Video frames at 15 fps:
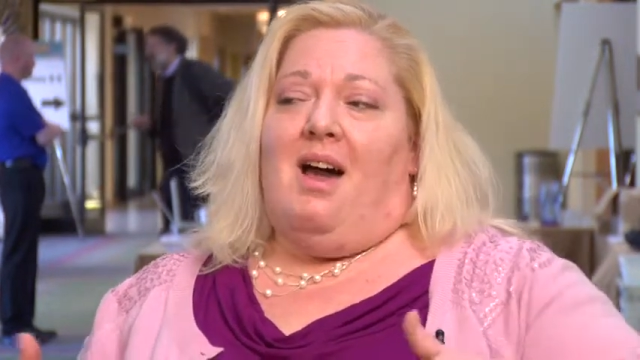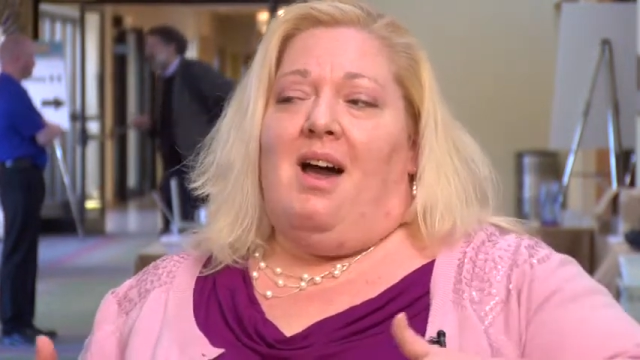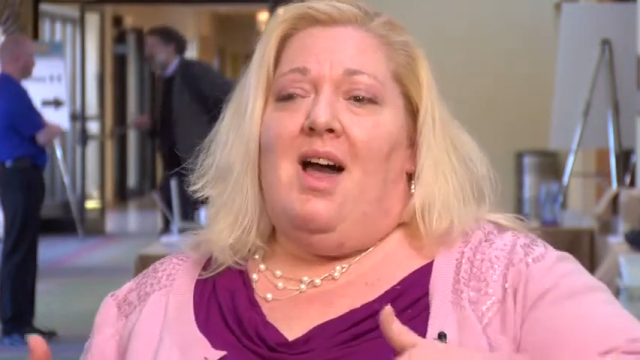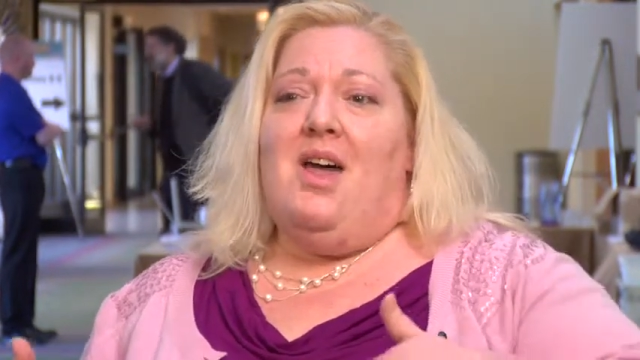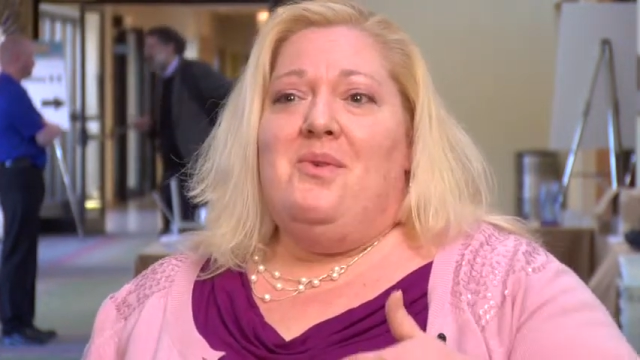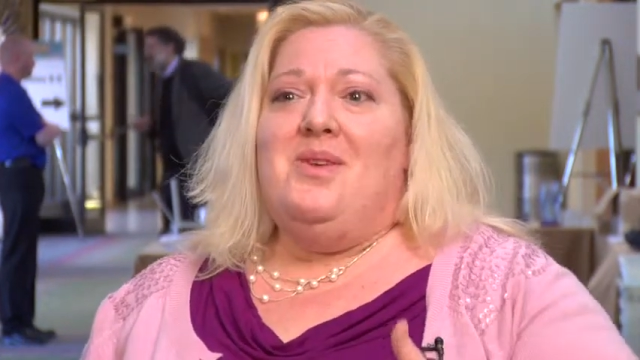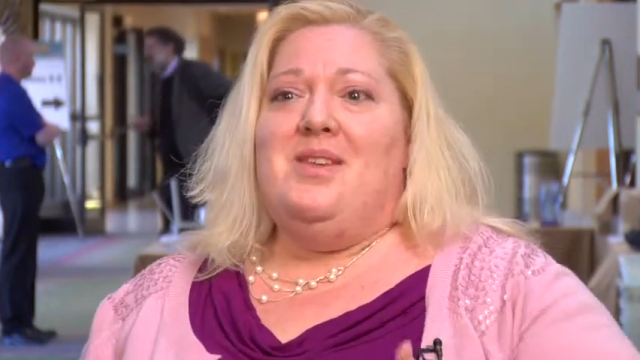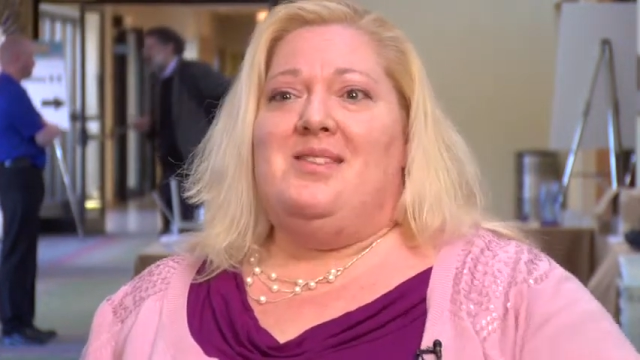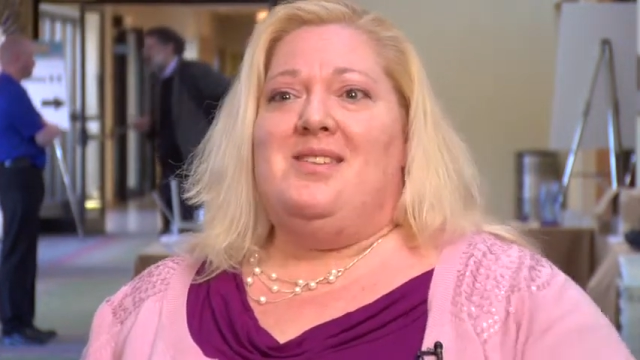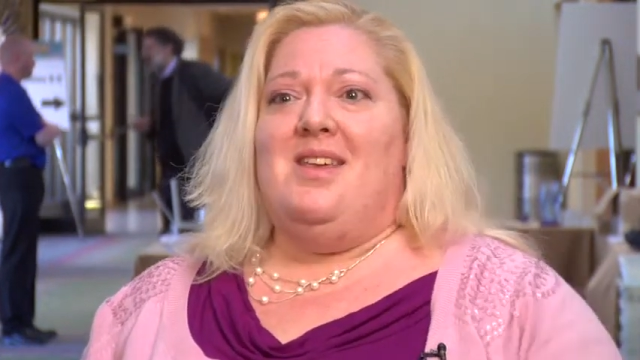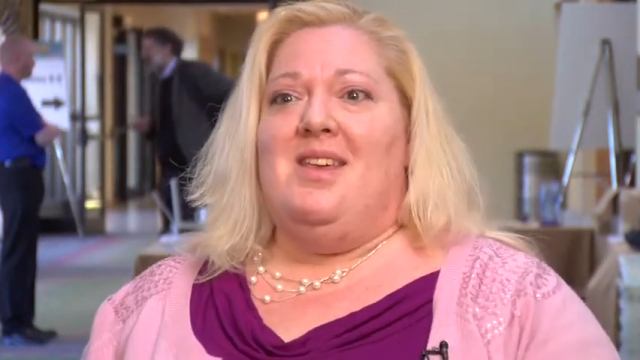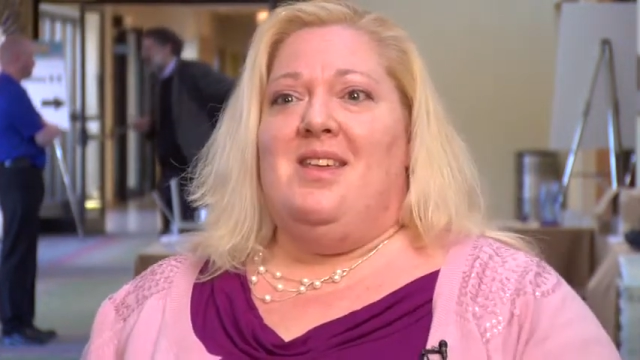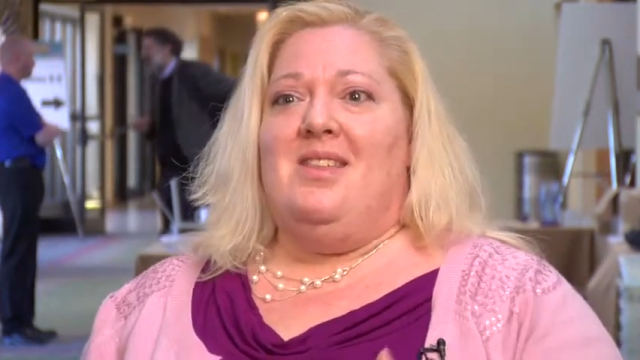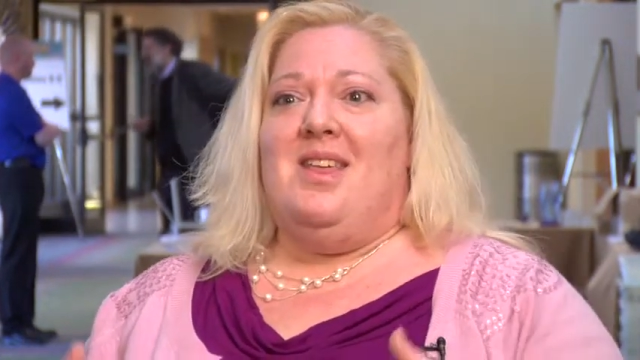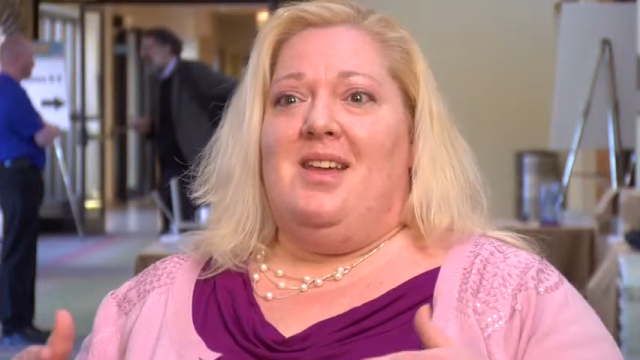I always
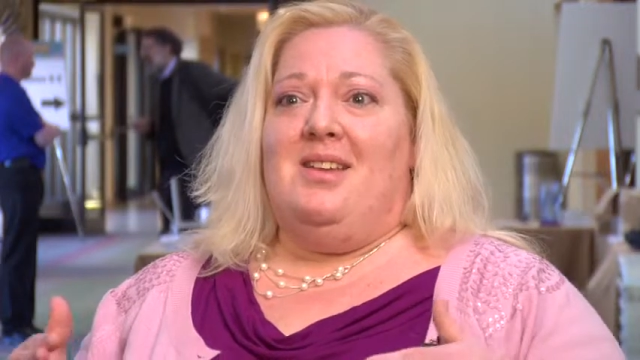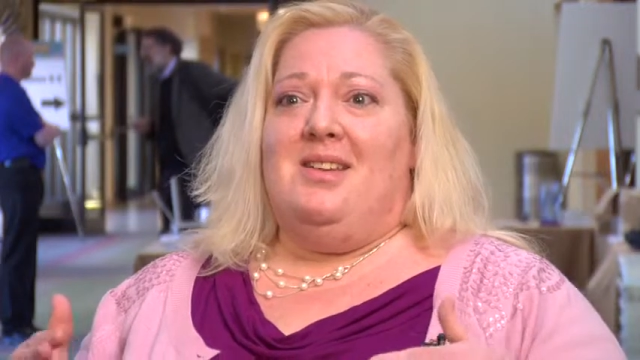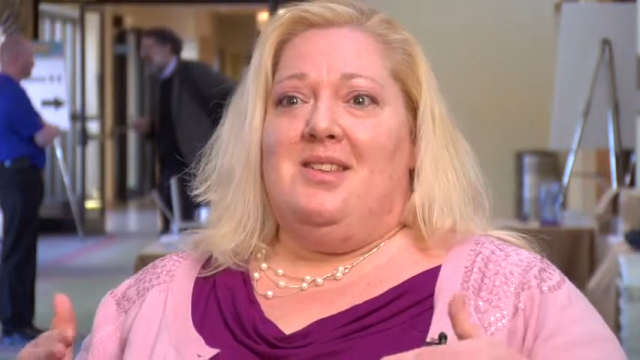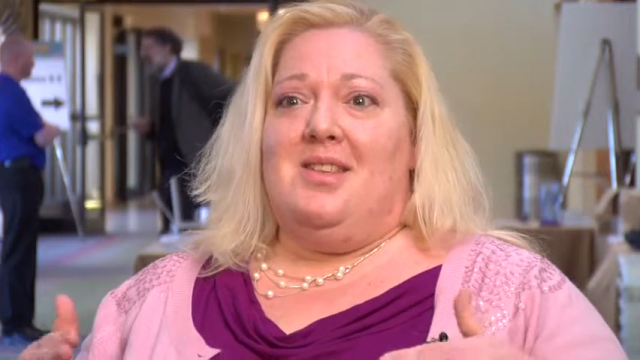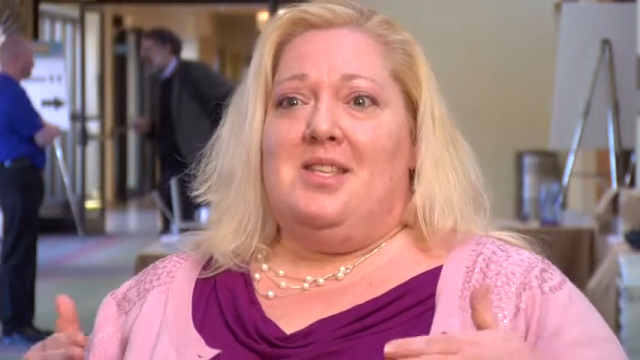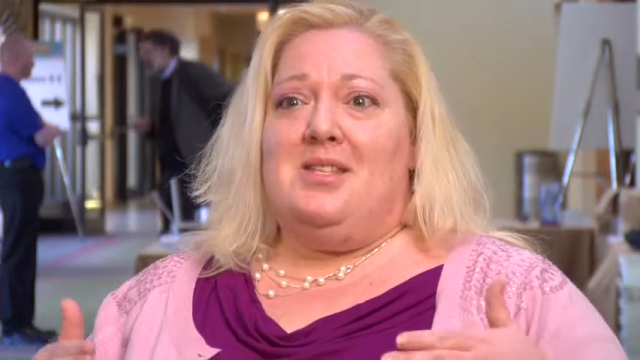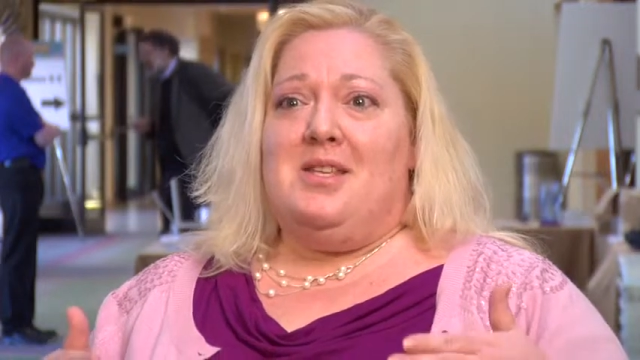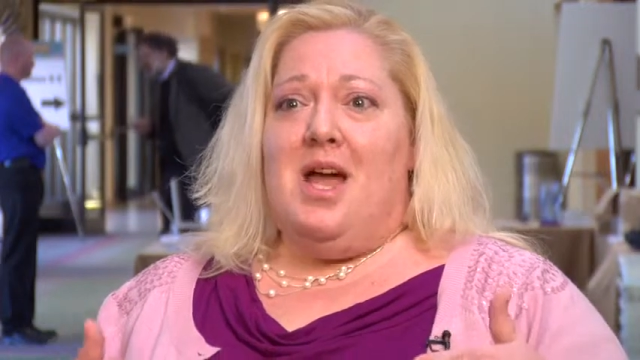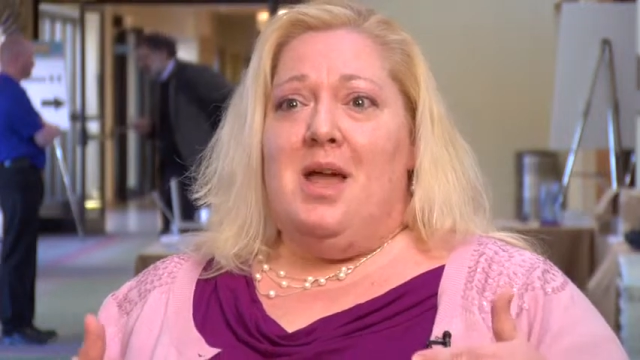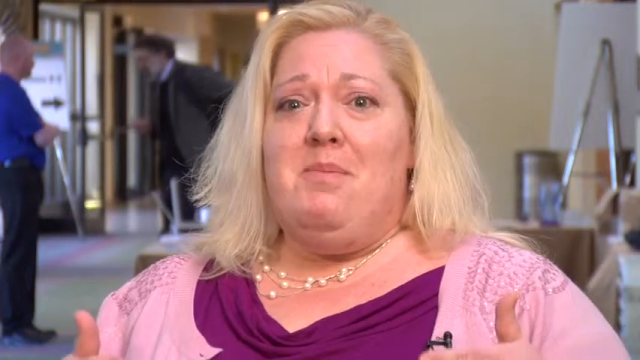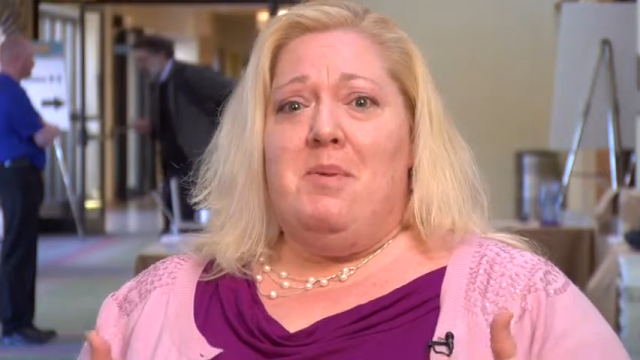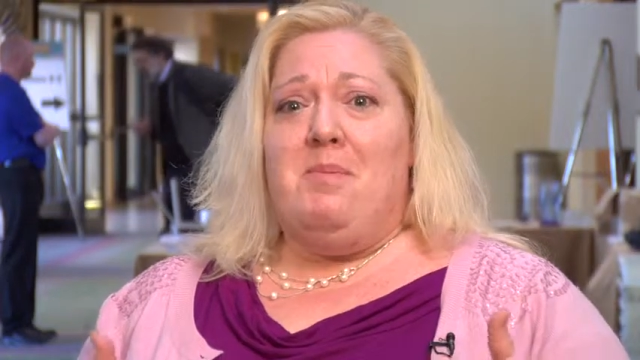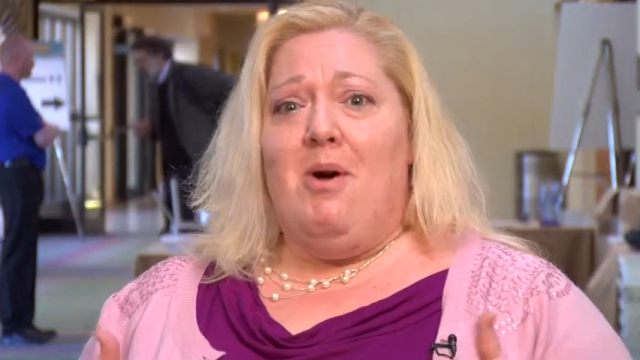say that the cyber